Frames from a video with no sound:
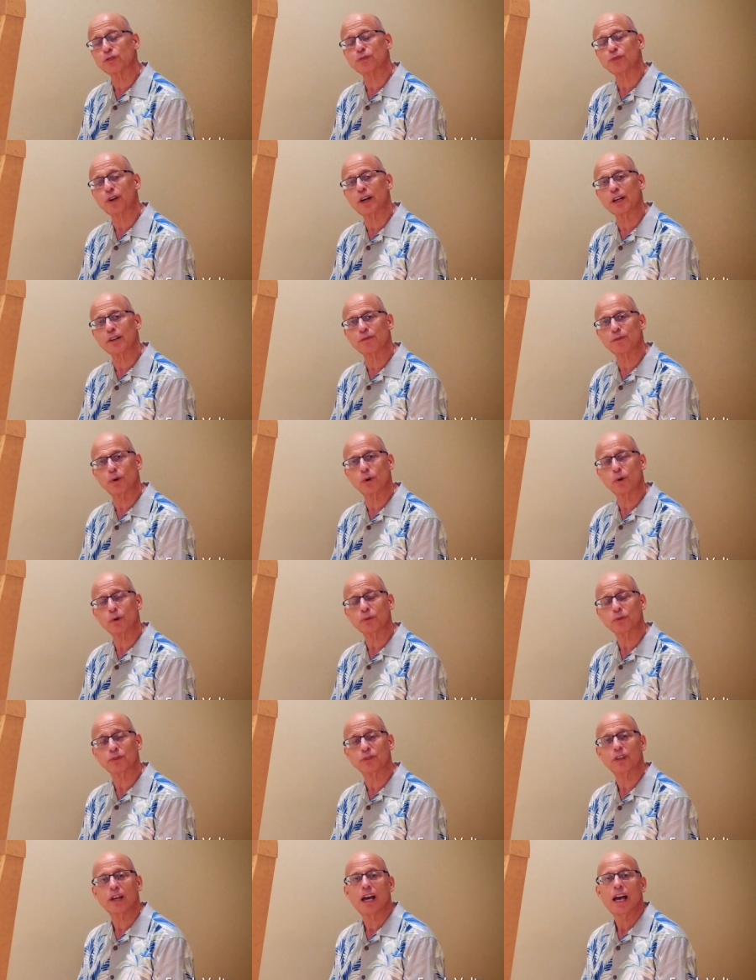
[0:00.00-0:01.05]
Frank
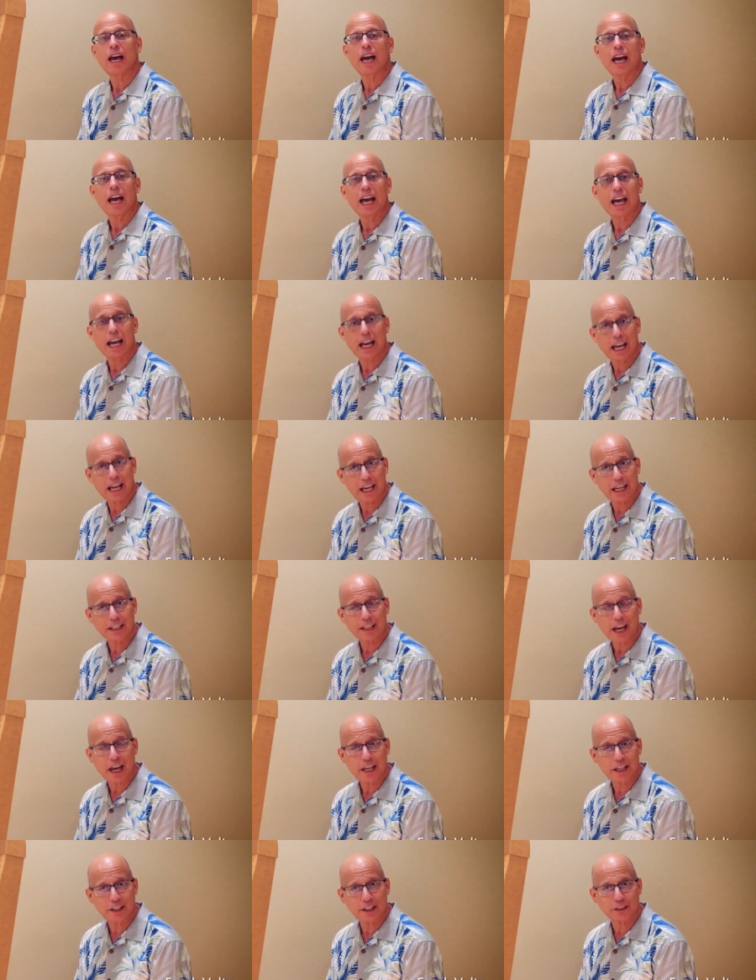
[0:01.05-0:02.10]
Voltz, and
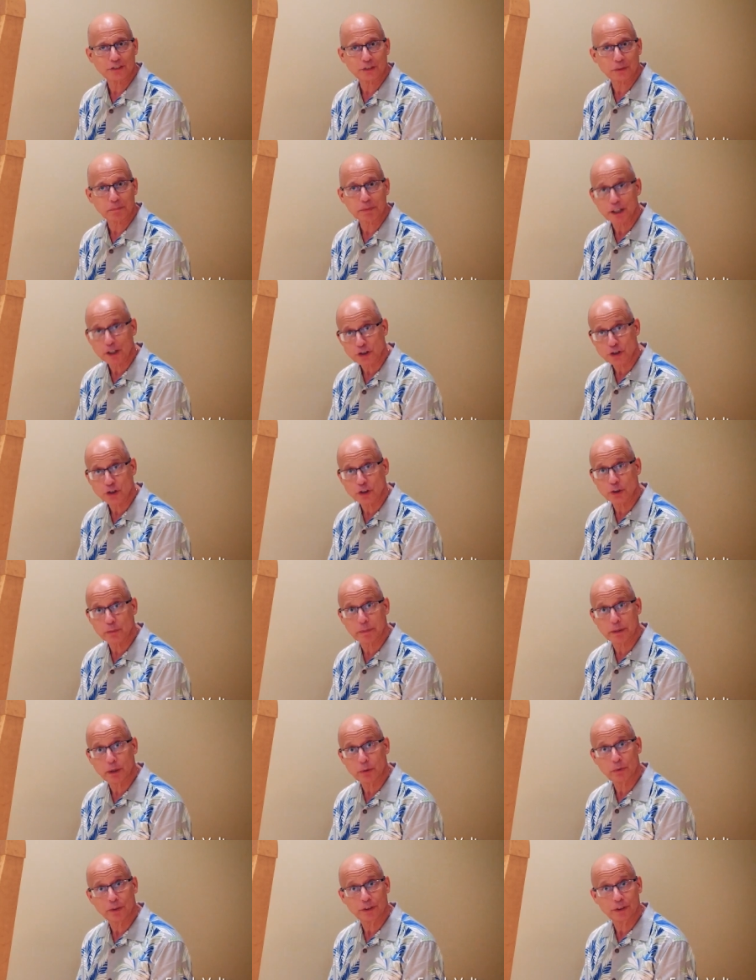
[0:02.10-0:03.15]
it is a pleasure to
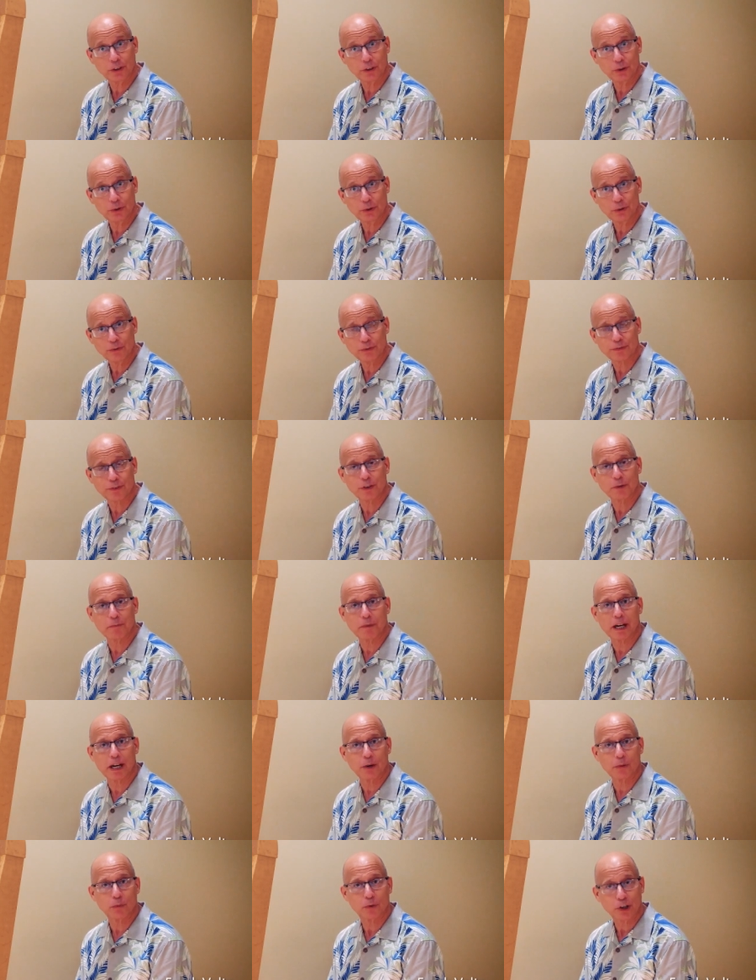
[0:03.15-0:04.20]
be with you for
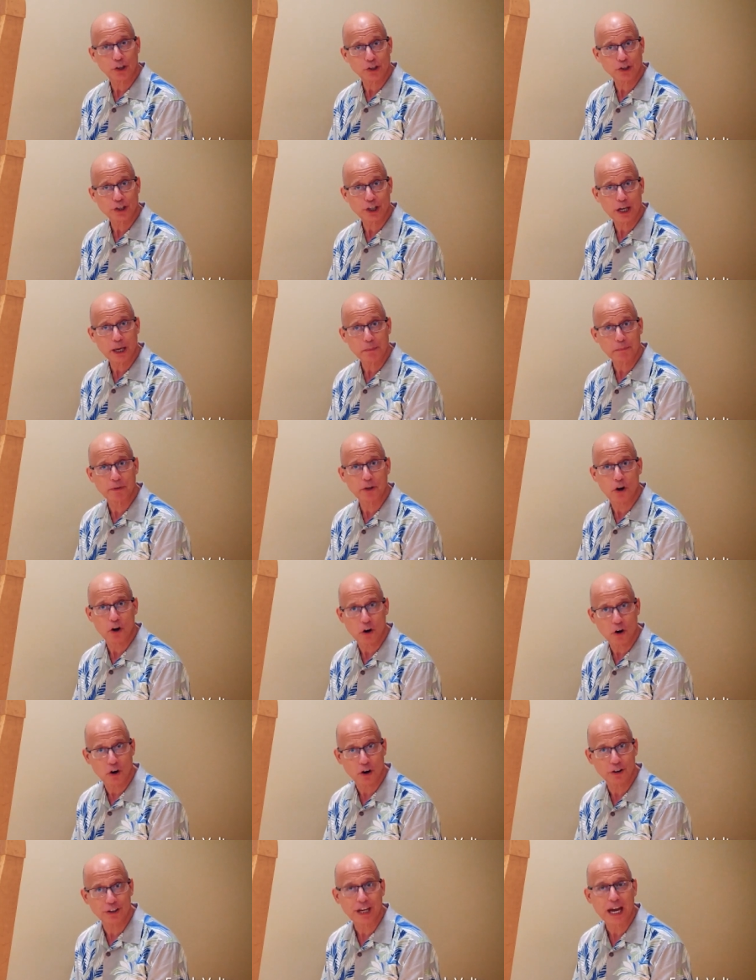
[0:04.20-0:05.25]
my workshop
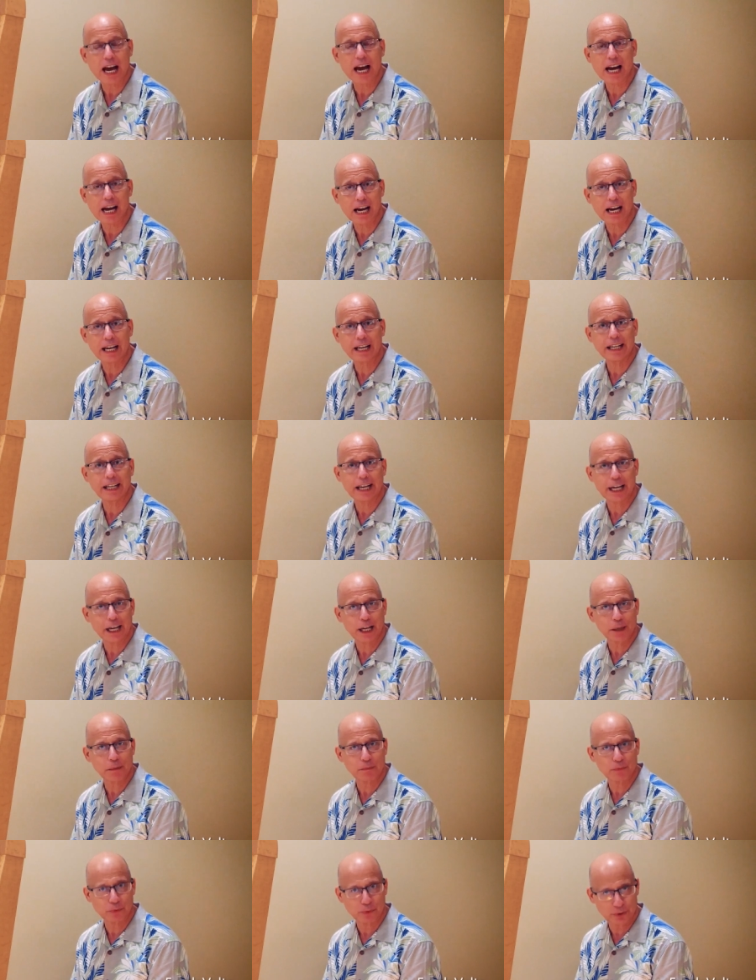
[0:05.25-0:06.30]
called I
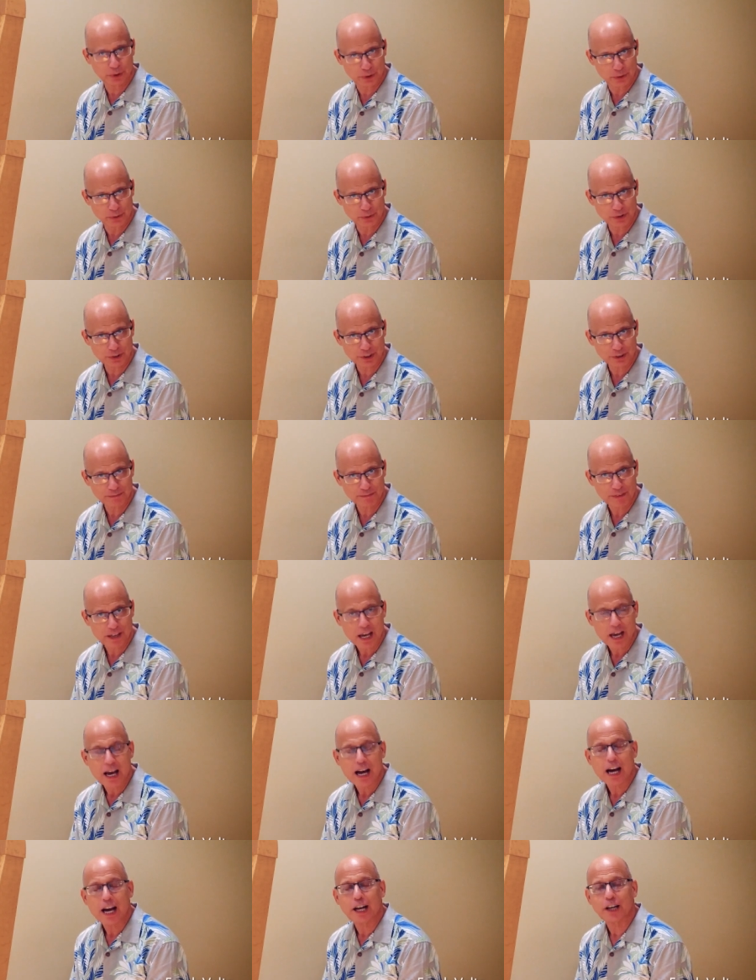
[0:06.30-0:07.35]
Am Root.
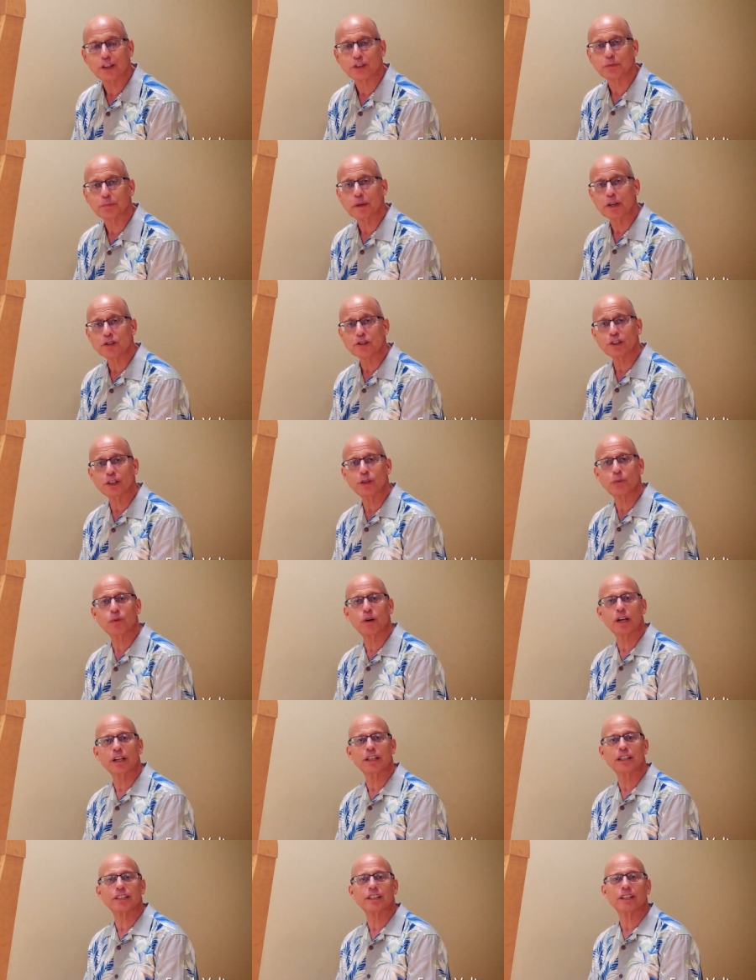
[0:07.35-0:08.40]
I especially
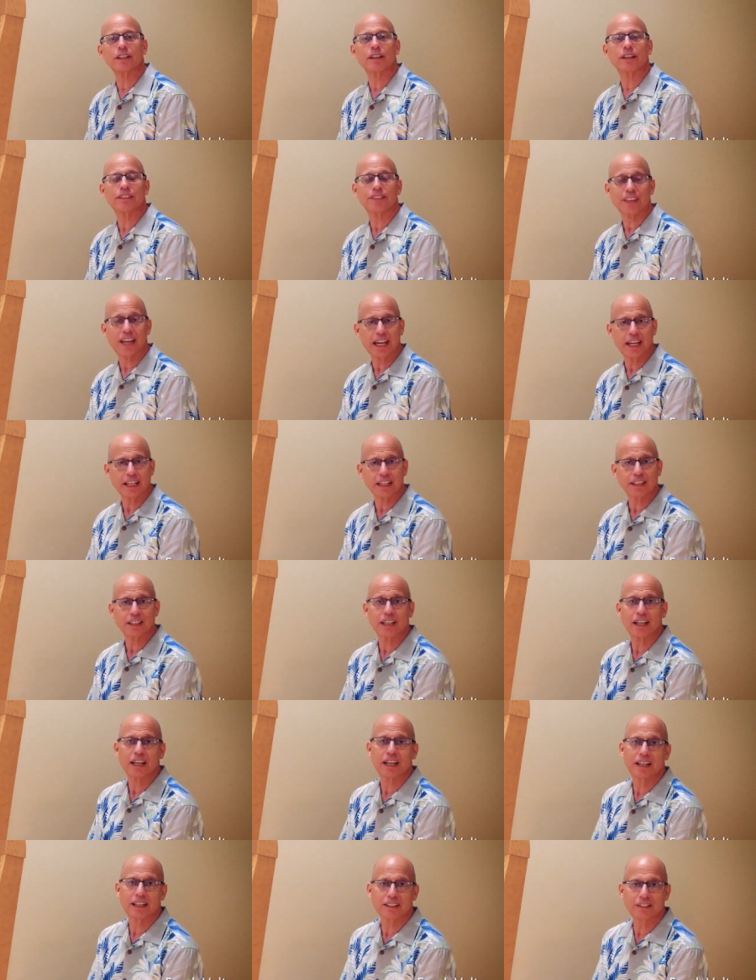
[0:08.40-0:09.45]
wanted to thank
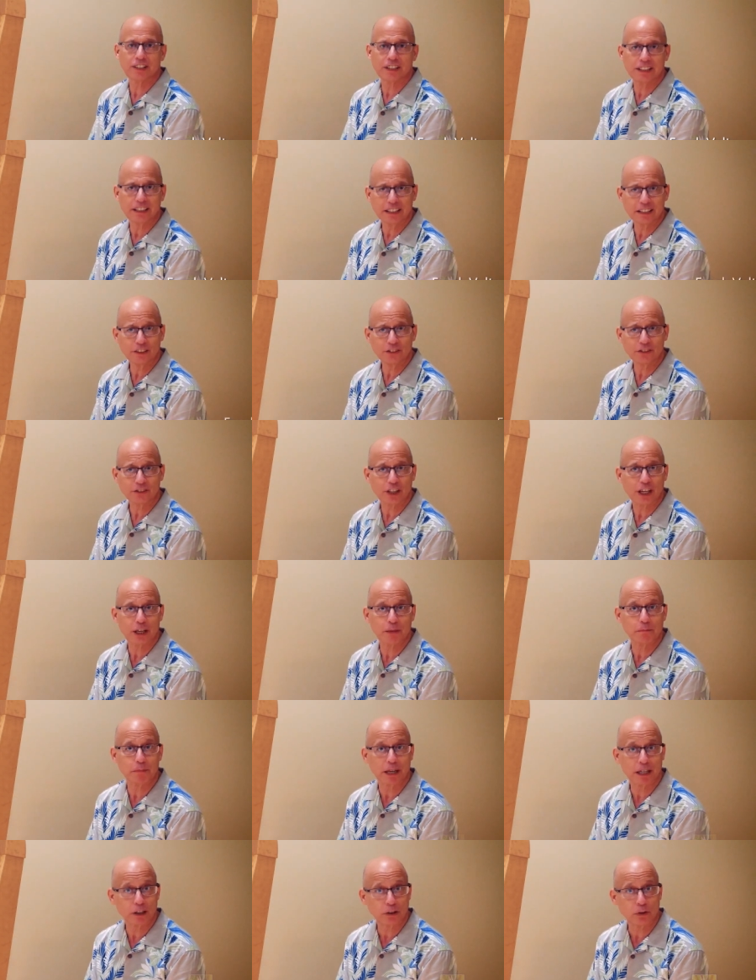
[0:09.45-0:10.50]
Denise and
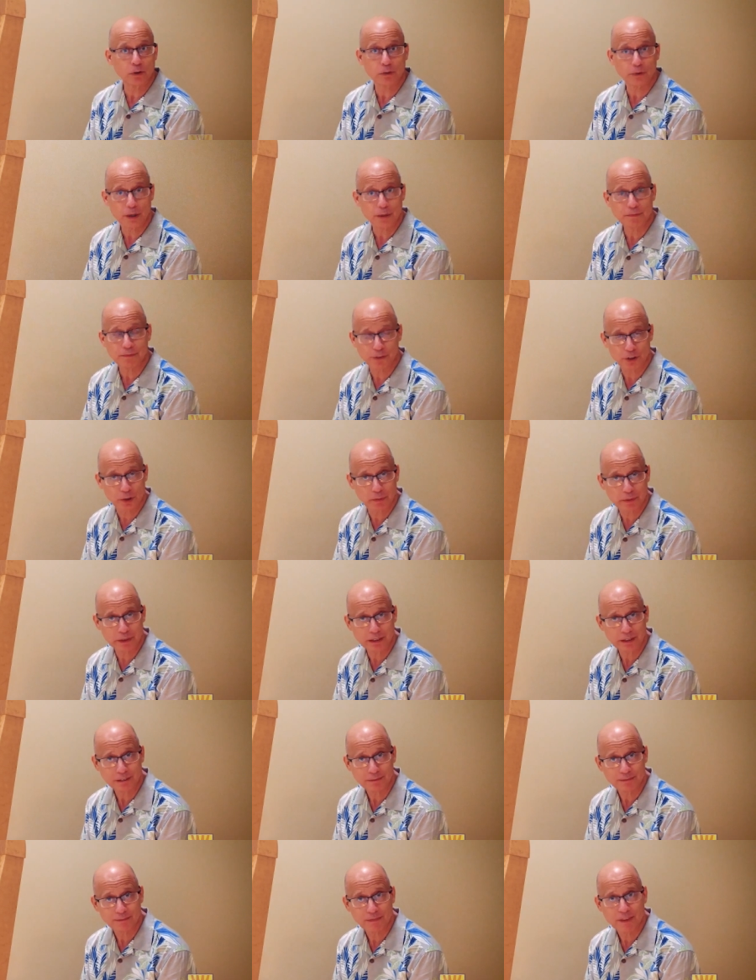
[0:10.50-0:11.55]
Michael
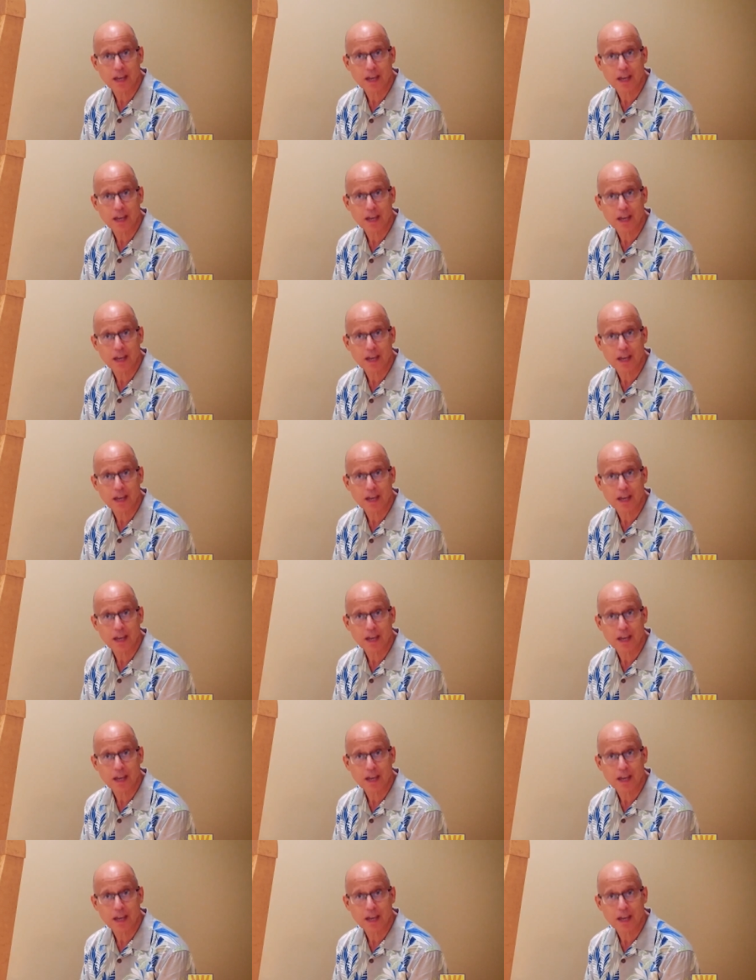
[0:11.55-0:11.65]
Grupp-Verbon